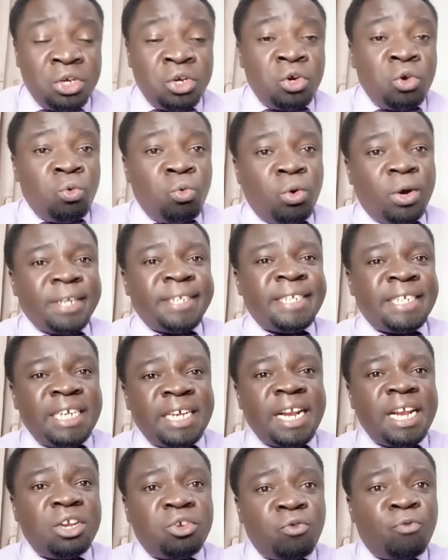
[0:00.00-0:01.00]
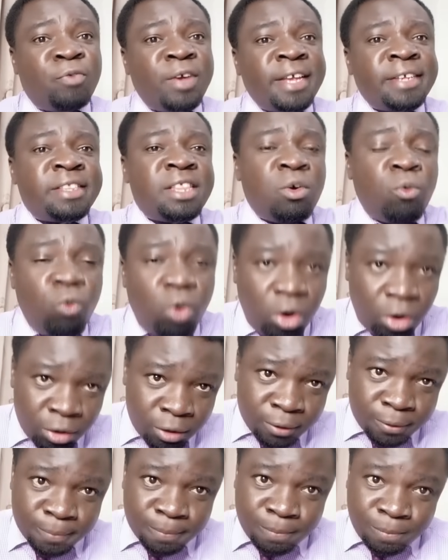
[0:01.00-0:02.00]
Was she ready to face the war?
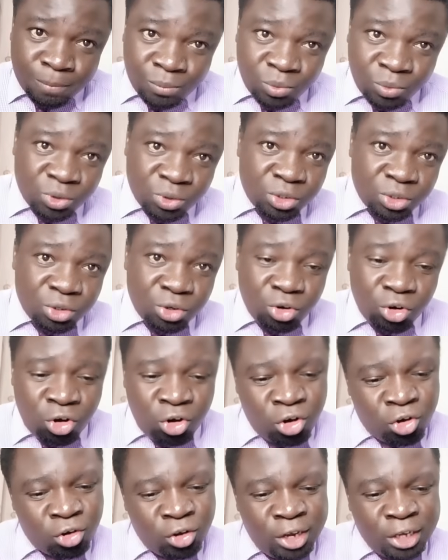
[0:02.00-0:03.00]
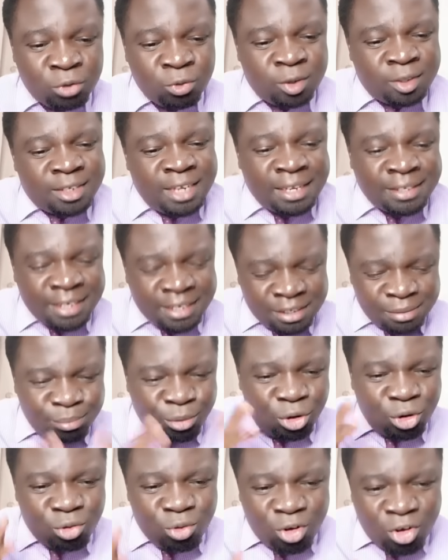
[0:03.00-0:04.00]
Or it was just a
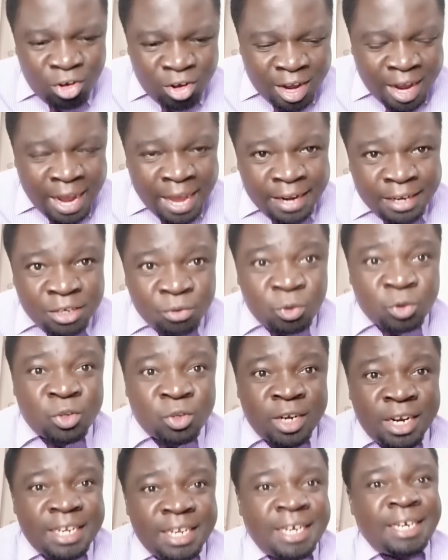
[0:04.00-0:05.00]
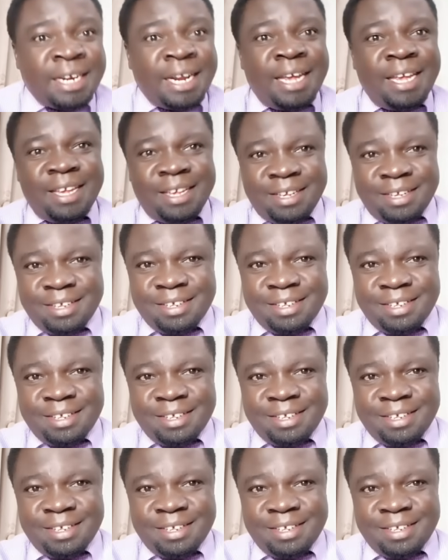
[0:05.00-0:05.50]
small war and she was already crying?